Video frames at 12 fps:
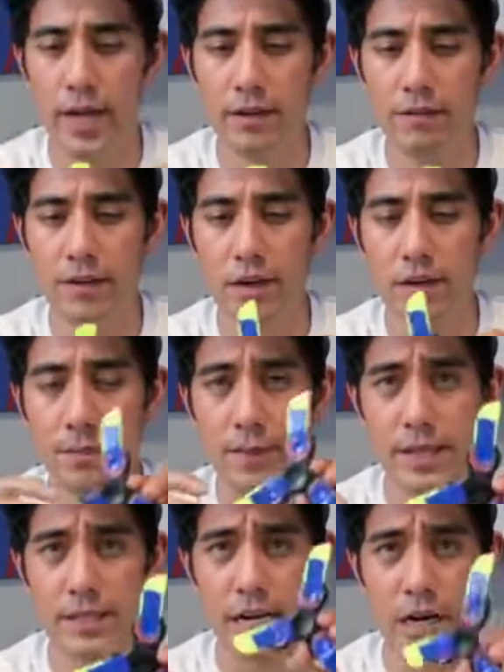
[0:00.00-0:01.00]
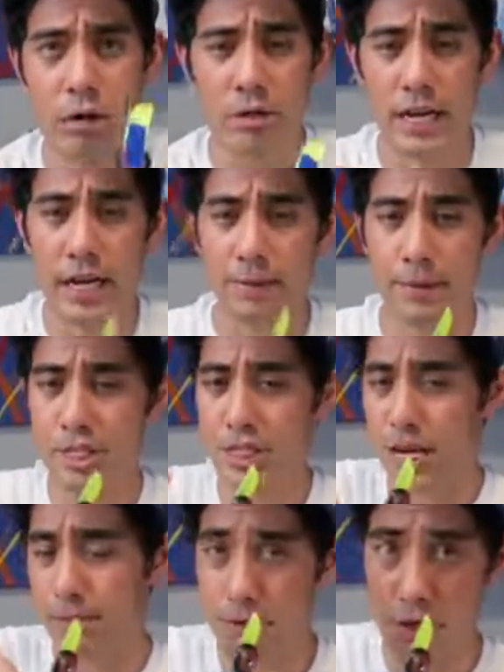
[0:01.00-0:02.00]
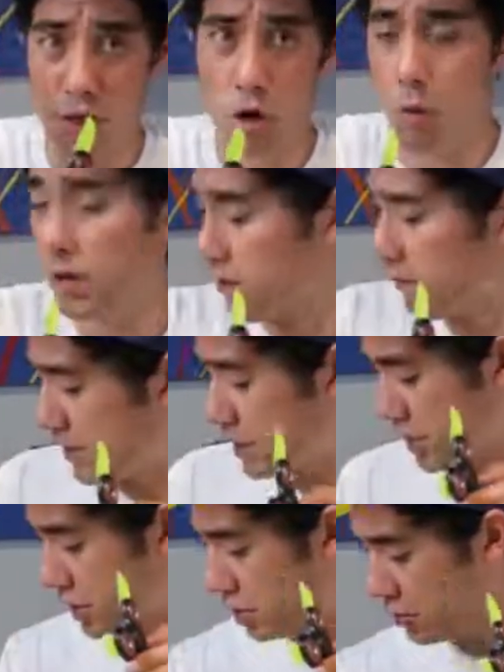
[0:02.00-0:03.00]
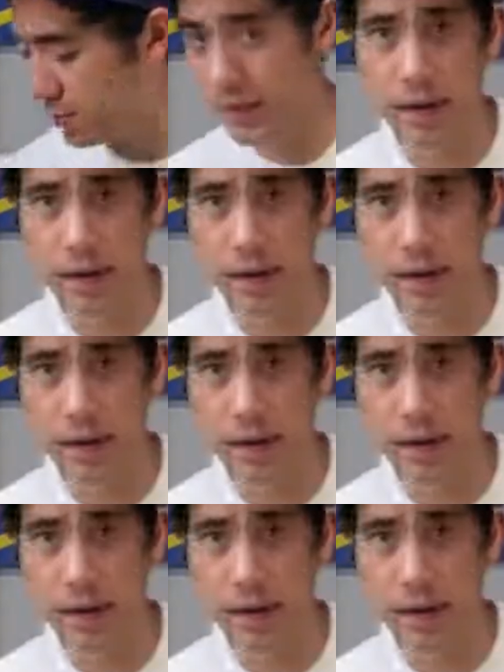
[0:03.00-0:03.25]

I had to figure out the best aerodynamic shape to go on the fidget cube.